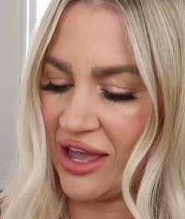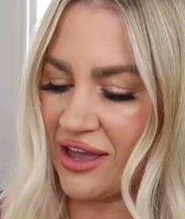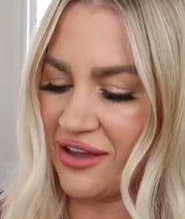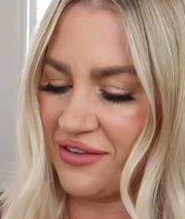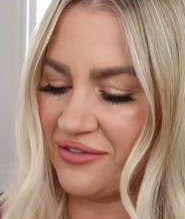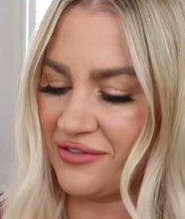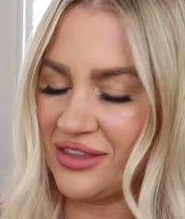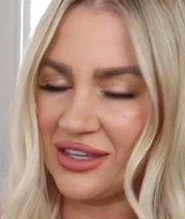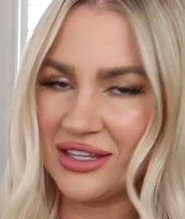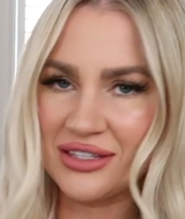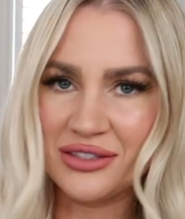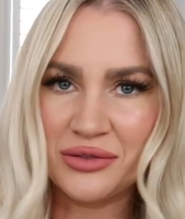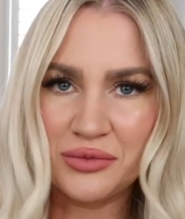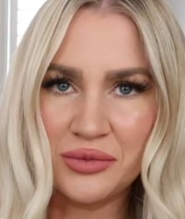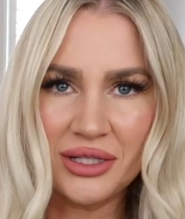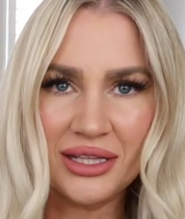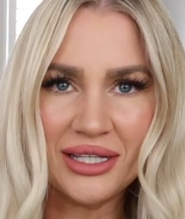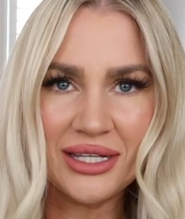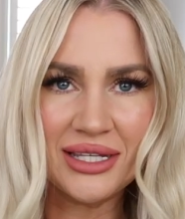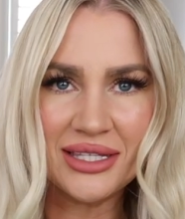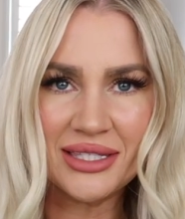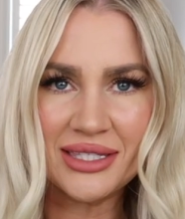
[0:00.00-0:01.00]
have this
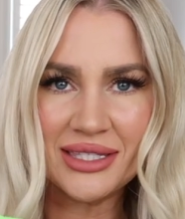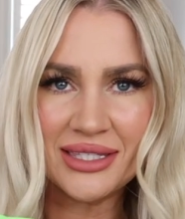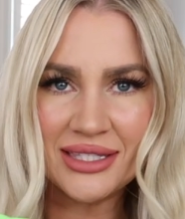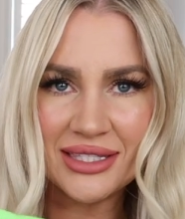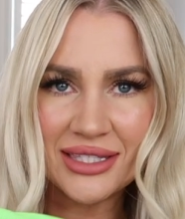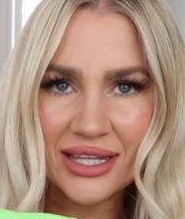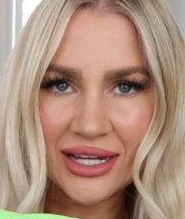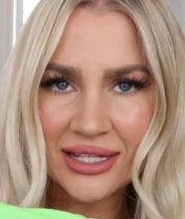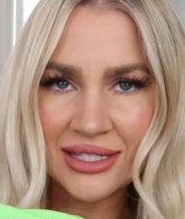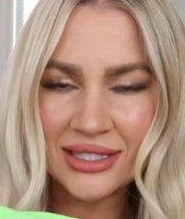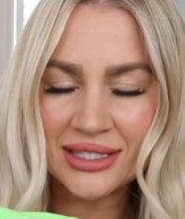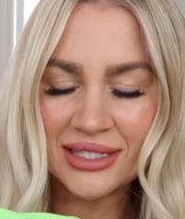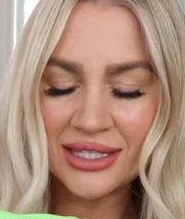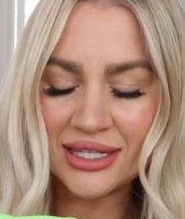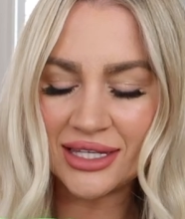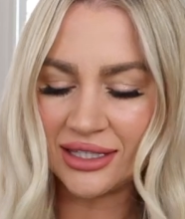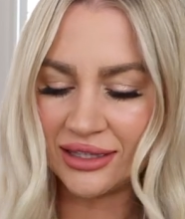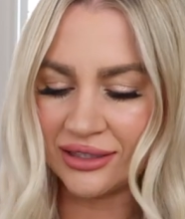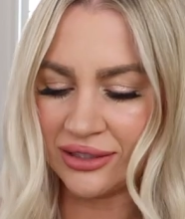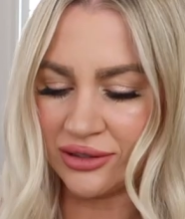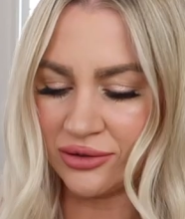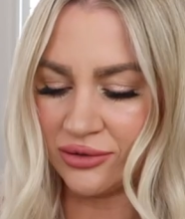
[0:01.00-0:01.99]
really
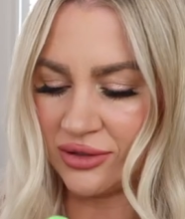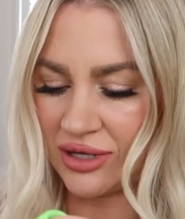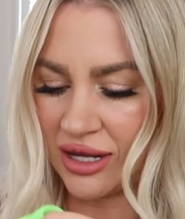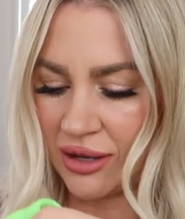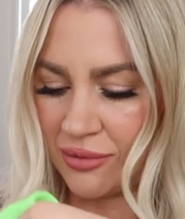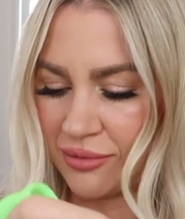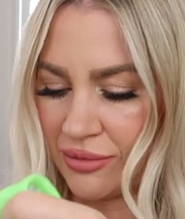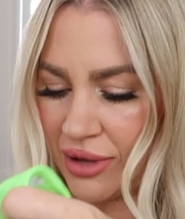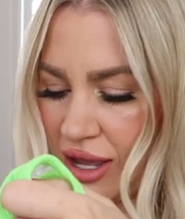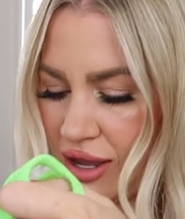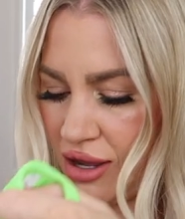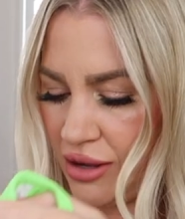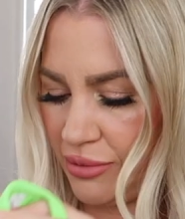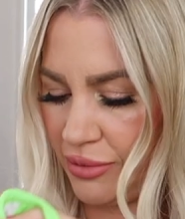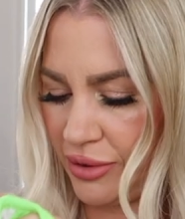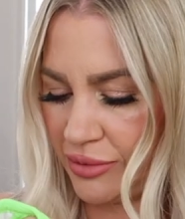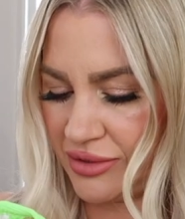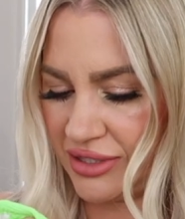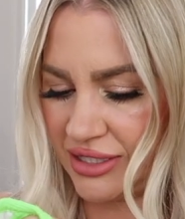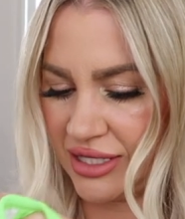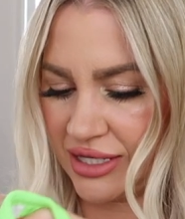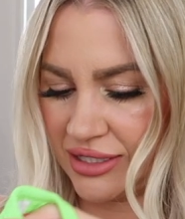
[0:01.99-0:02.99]
sexy little number. I'm
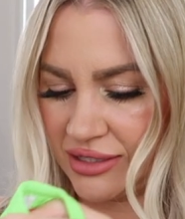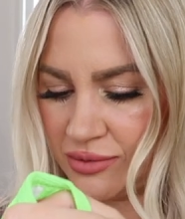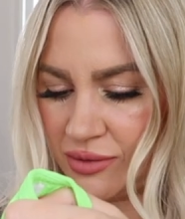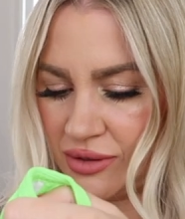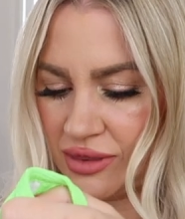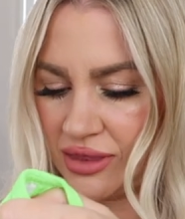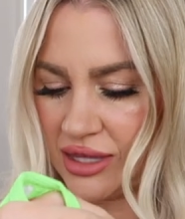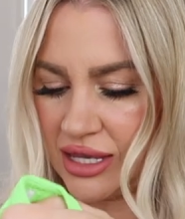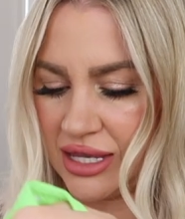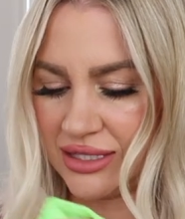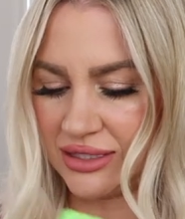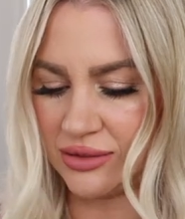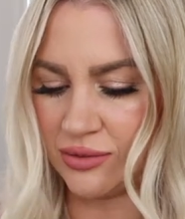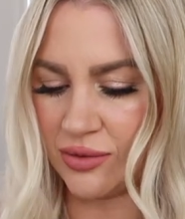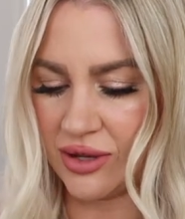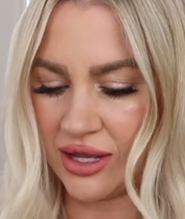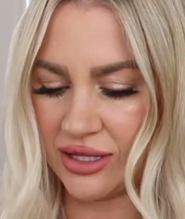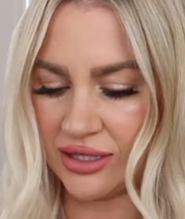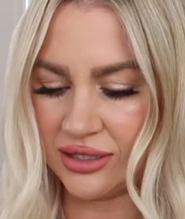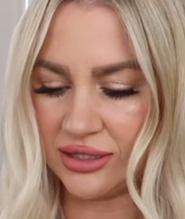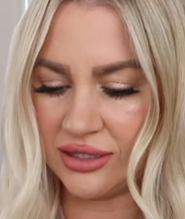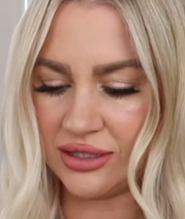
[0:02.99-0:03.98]
obsessed with these
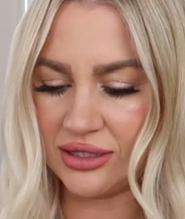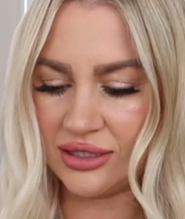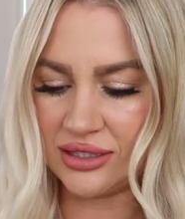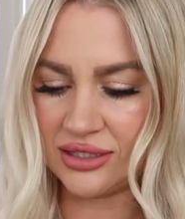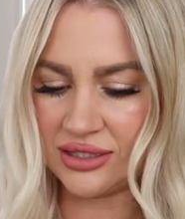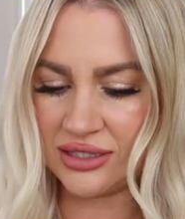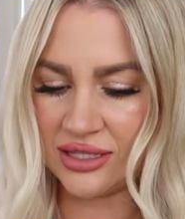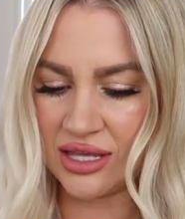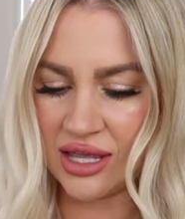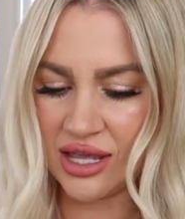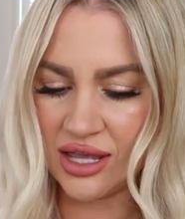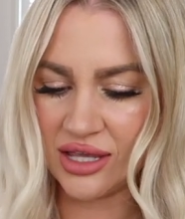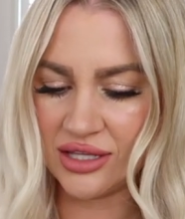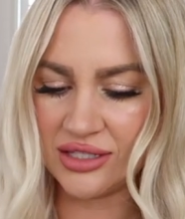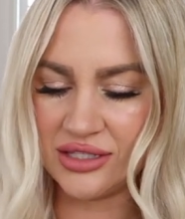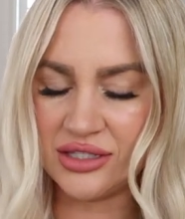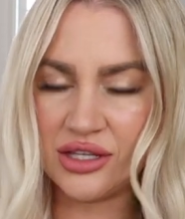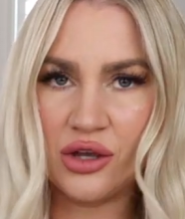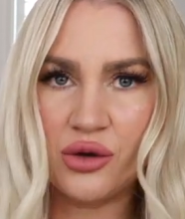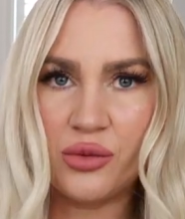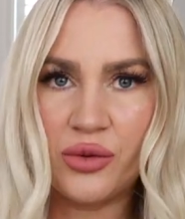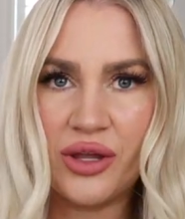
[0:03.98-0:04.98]
ones.
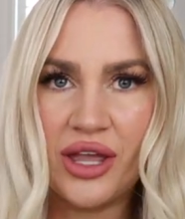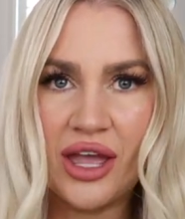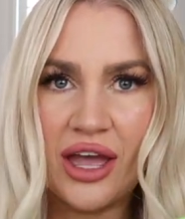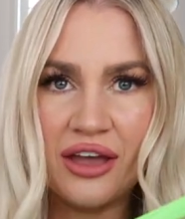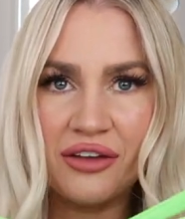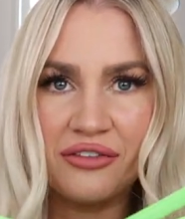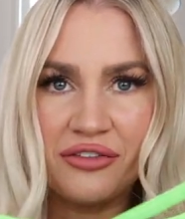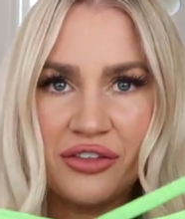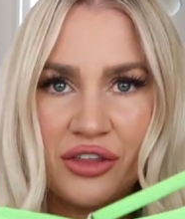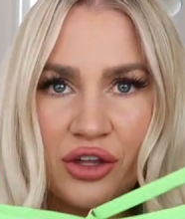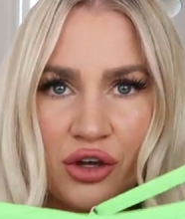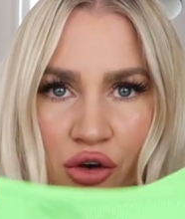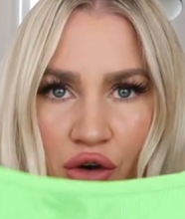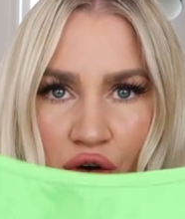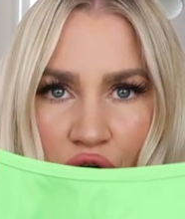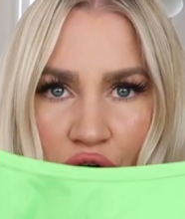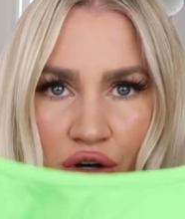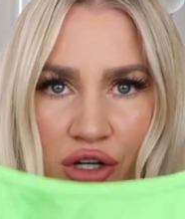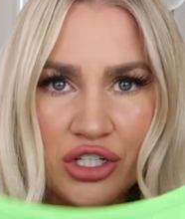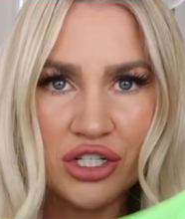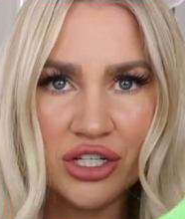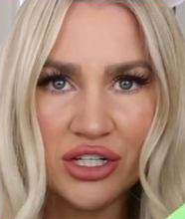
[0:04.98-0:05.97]
So we have the
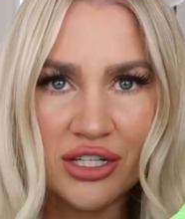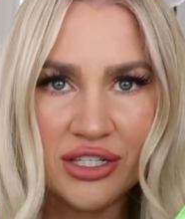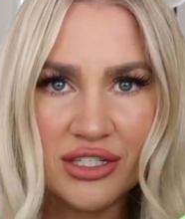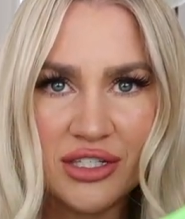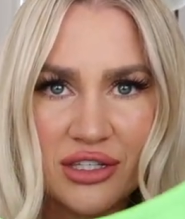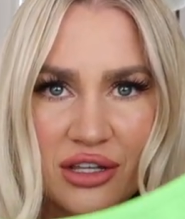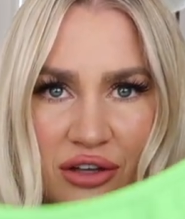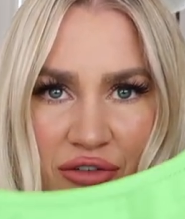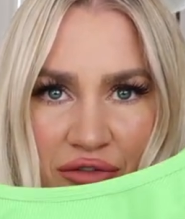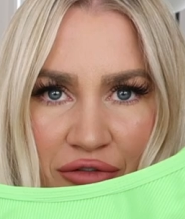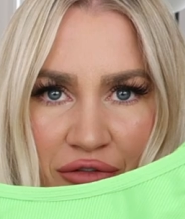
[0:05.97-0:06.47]
gorgeous